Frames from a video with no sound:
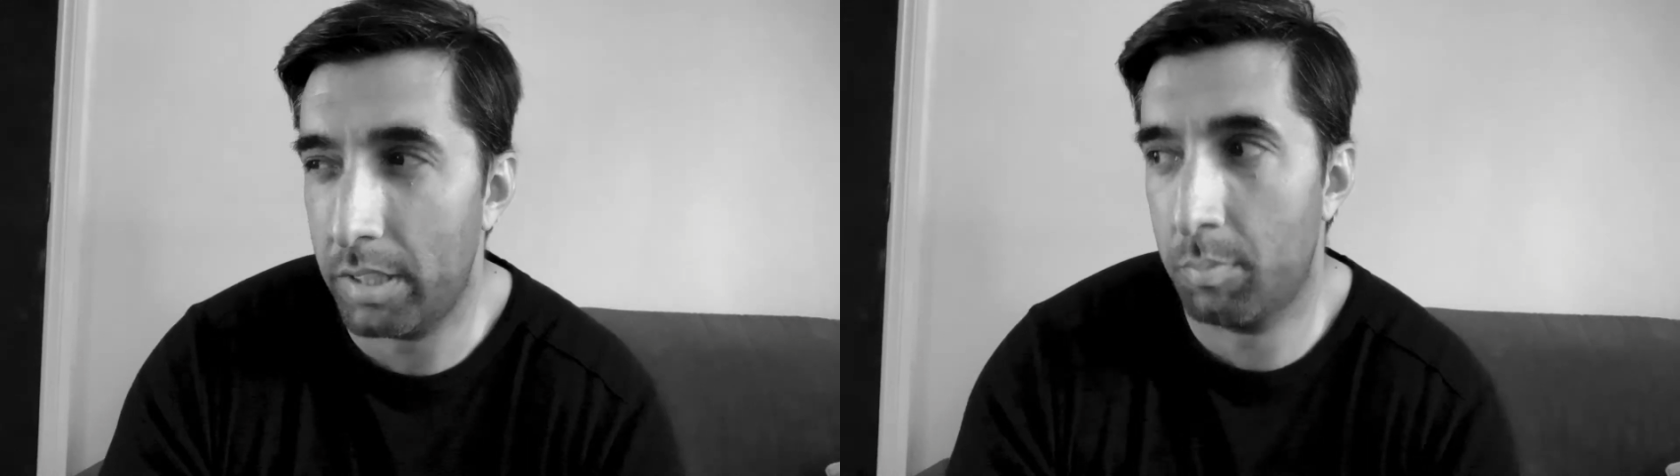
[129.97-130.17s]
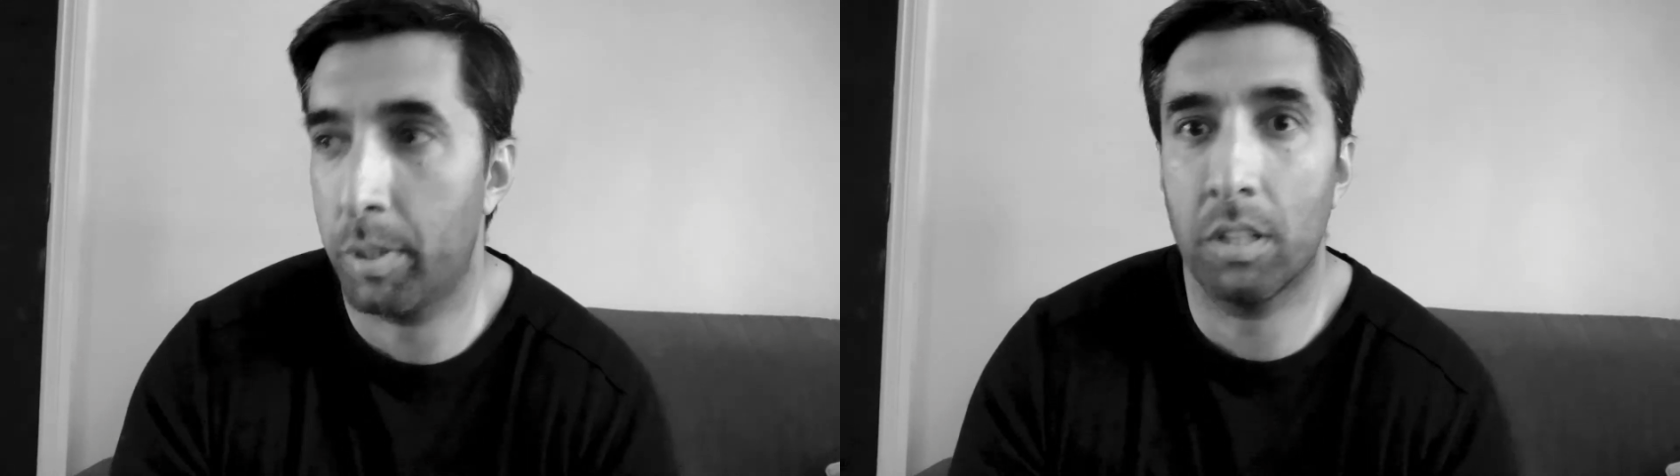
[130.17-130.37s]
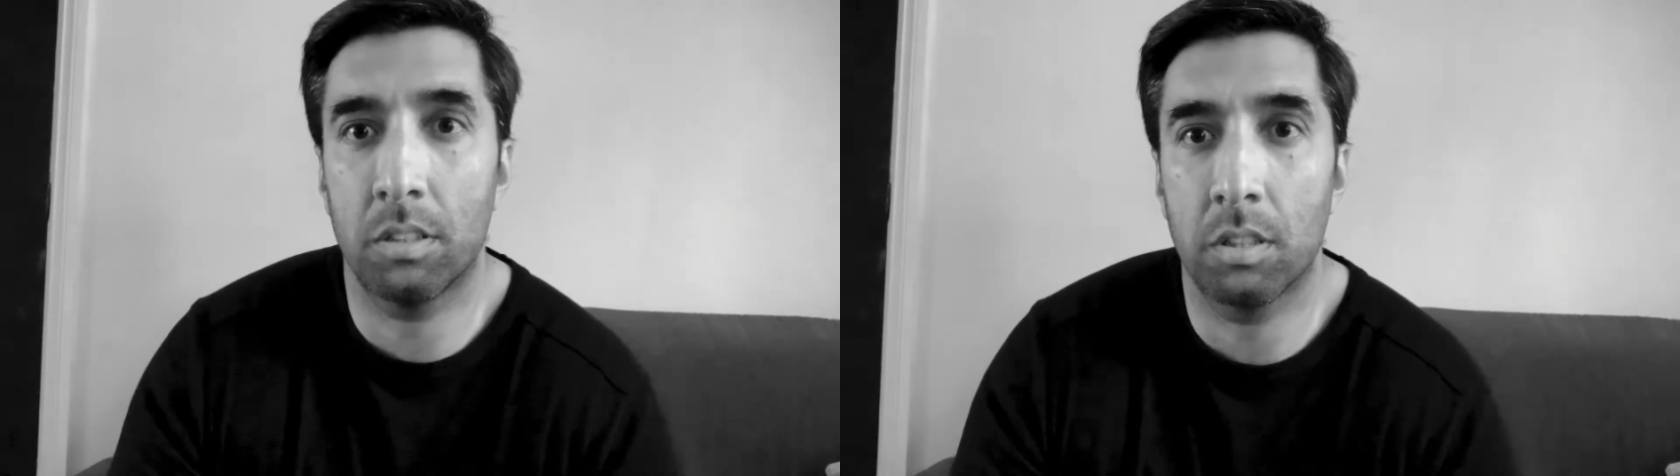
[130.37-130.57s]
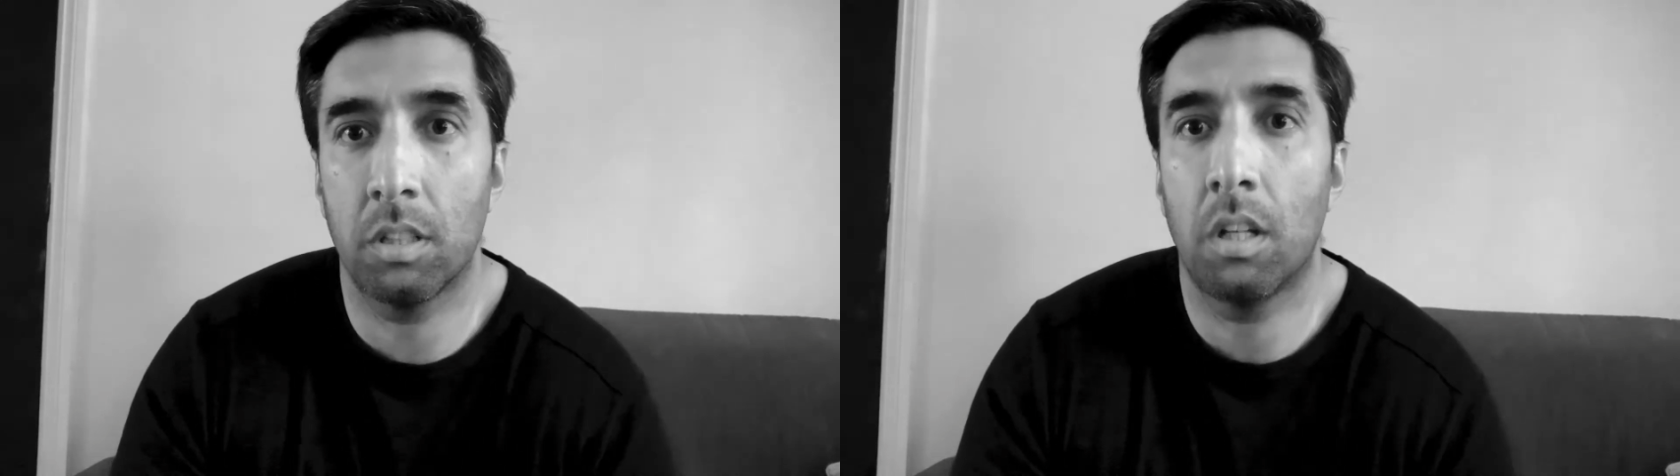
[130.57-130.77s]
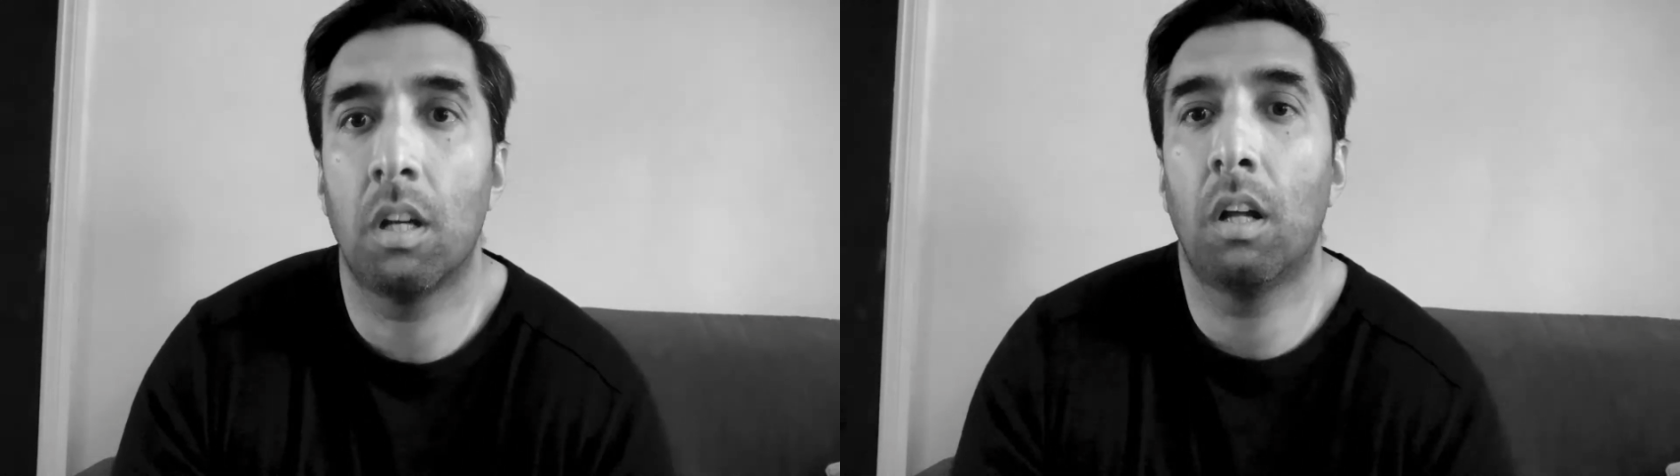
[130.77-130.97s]
because
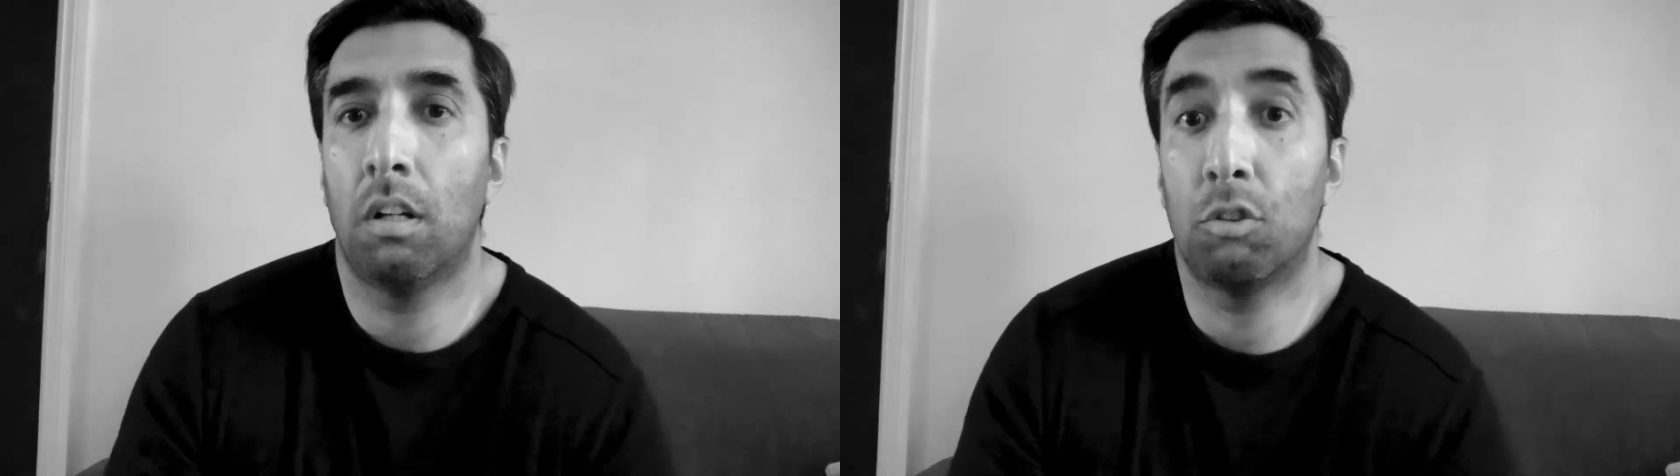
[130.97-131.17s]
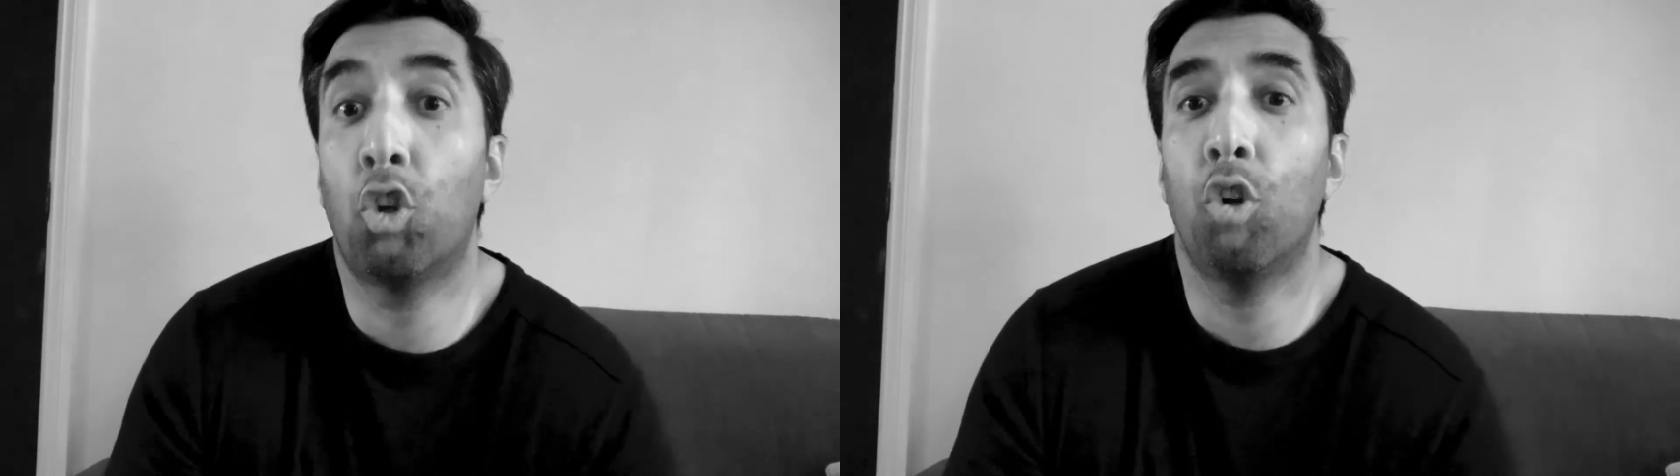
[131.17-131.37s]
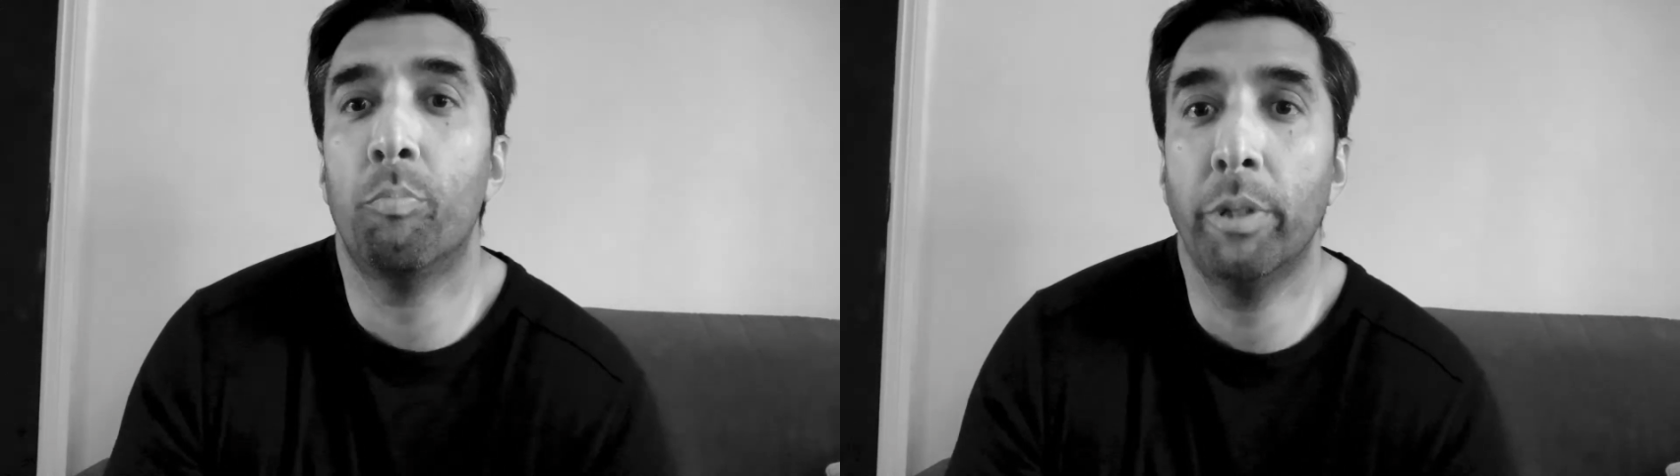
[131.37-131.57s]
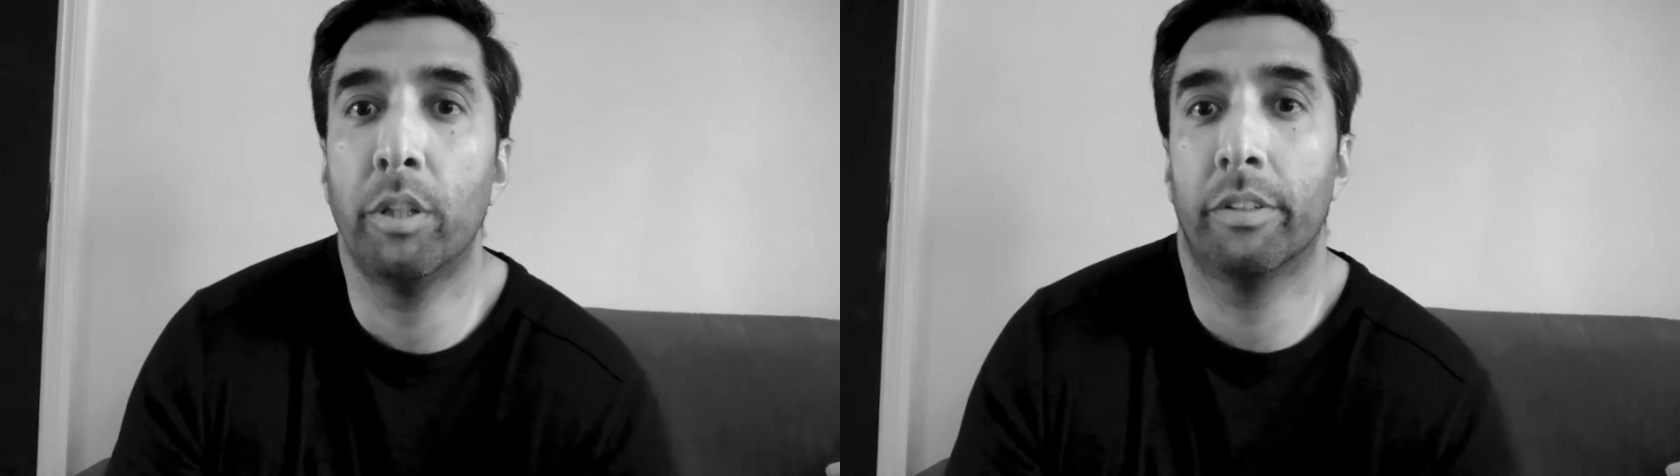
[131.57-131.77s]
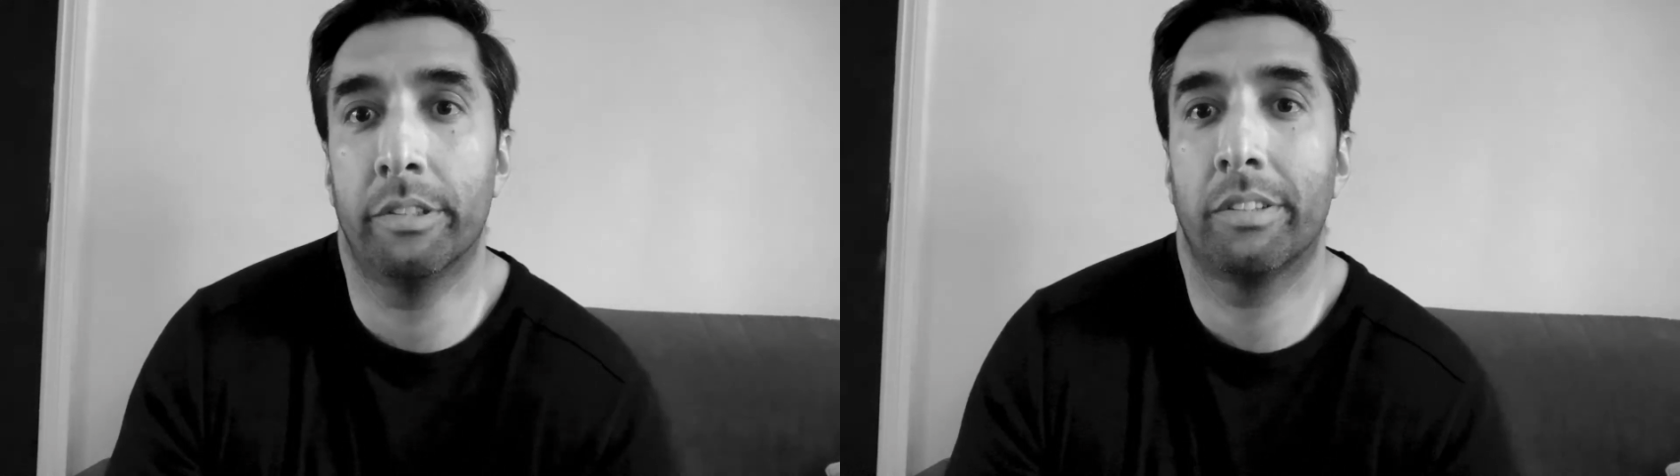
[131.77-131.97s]
2
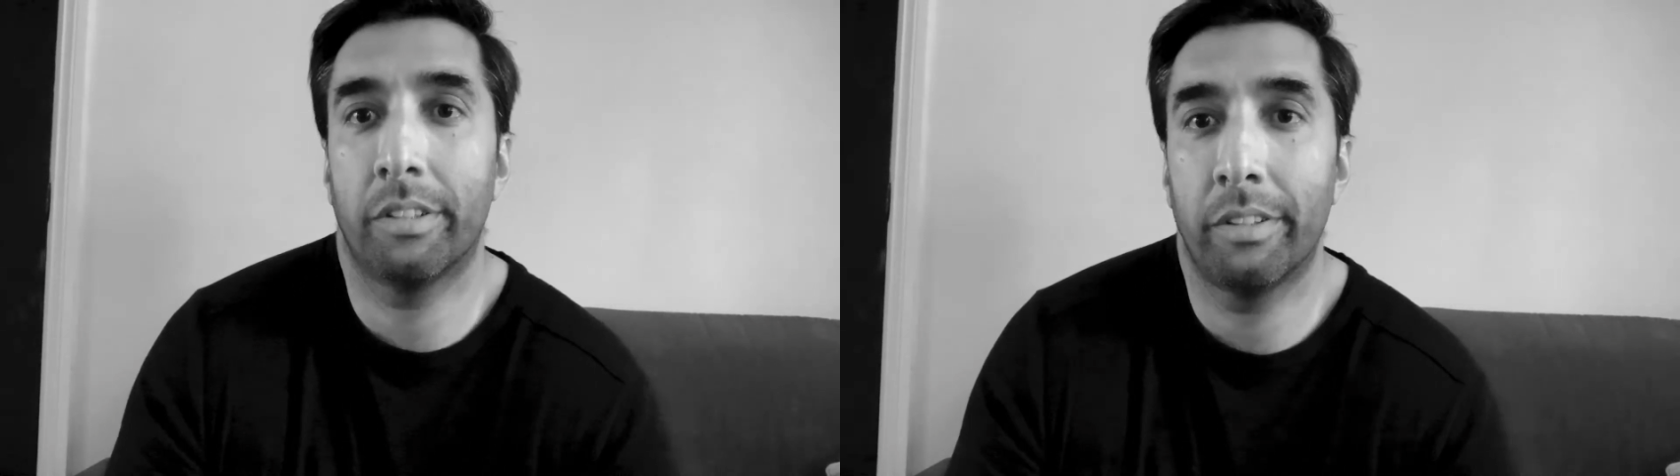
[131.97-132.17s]
meters.